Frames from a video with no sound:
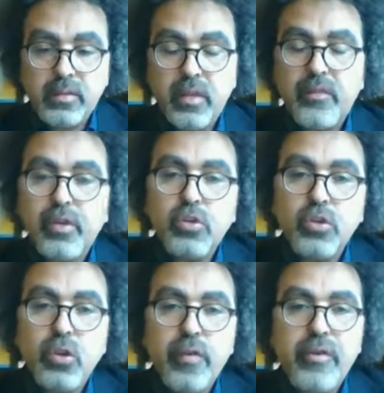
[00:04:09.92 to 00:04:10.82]
the
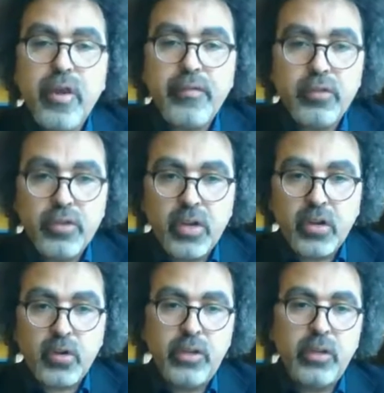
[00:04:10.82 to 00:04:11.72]
definition of a refugee,
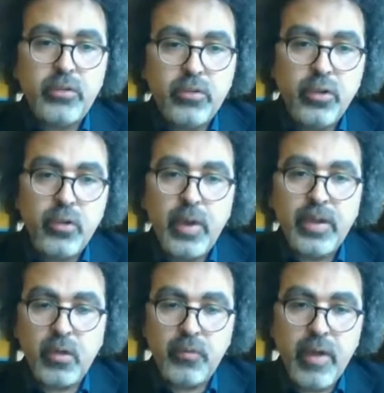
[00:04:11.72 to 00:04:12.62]
according to the
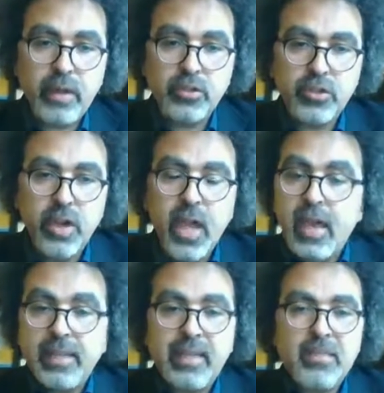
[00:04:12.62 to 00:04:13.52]
UN Convention,
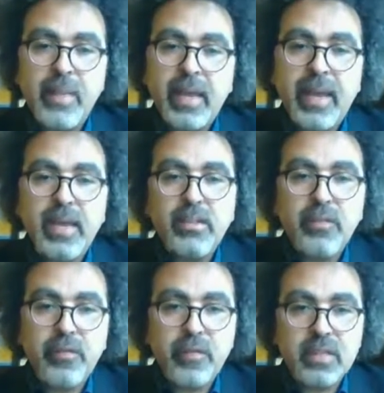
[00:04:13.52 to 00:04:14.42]
doesn't make any
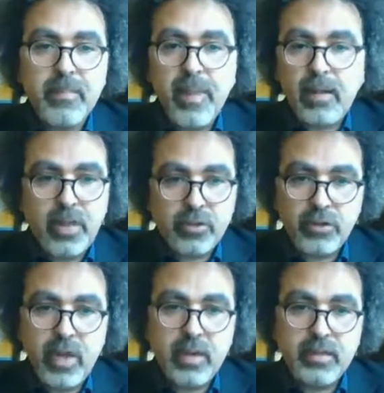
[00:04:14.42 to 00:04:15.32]
difference about
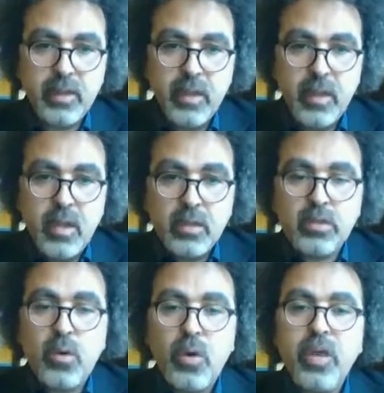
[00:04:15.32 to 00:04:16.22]
nationality.
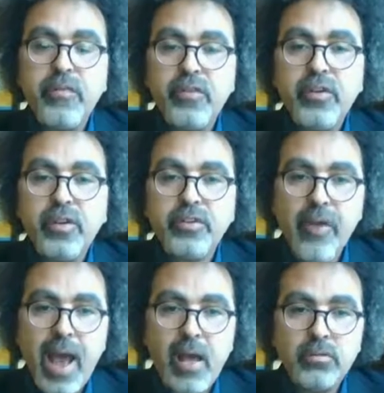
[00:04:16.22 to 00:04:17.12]
So if there is
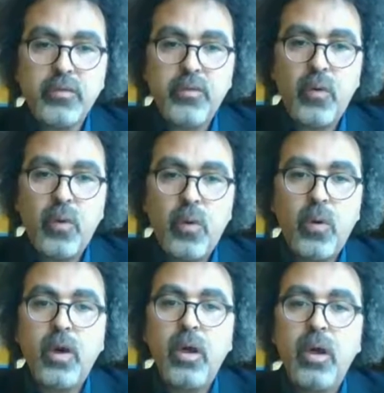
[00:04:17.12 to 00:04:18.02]
ground
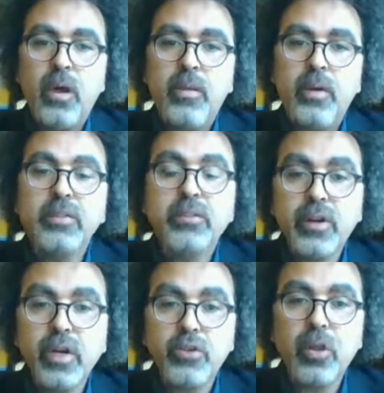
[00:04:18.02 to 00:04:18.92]
for uh,
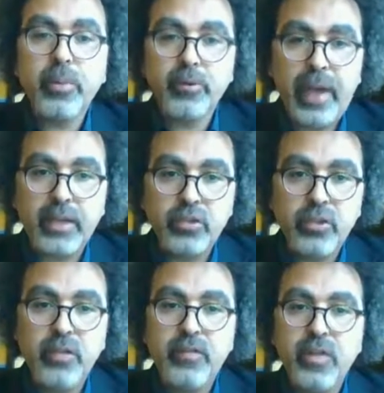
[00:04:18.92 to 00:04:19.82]
international
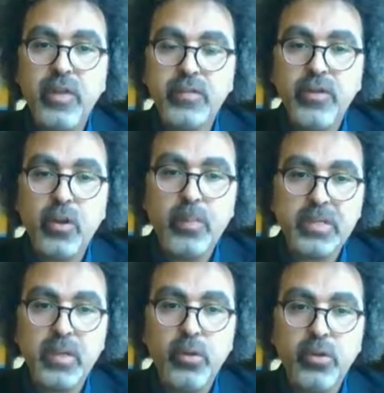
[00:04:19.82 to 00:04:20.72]
protection, if there is fear of
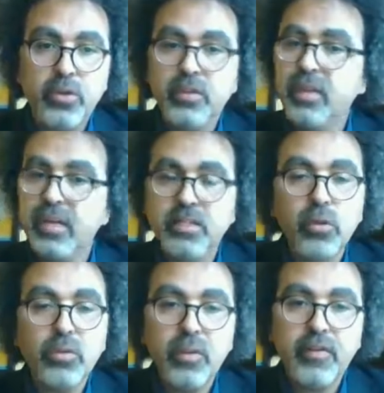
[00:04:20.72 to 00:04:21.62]
persecution, there is
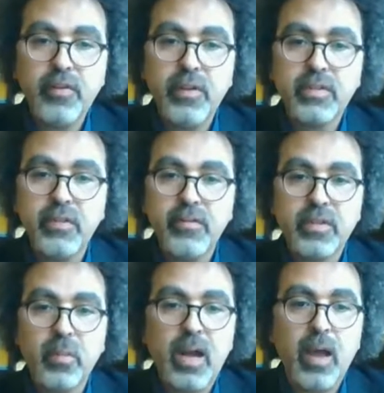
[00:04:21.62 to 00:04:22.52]
no difference if
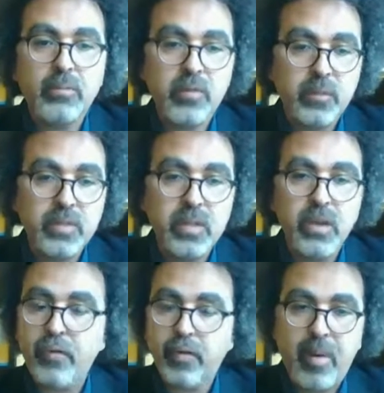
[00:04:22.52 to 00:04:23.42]
someone comes from
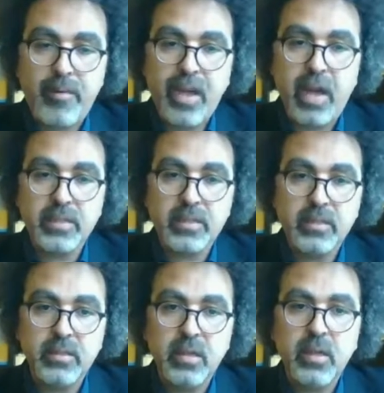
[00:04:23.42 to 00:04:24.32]
Syria or from
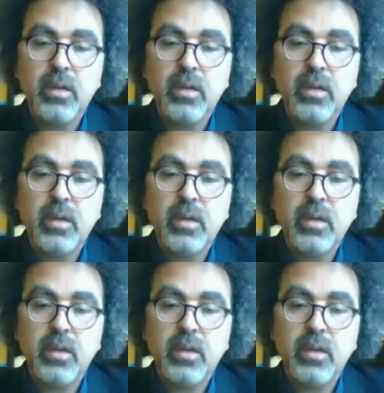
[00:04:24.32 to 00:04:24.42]
Afghanistan.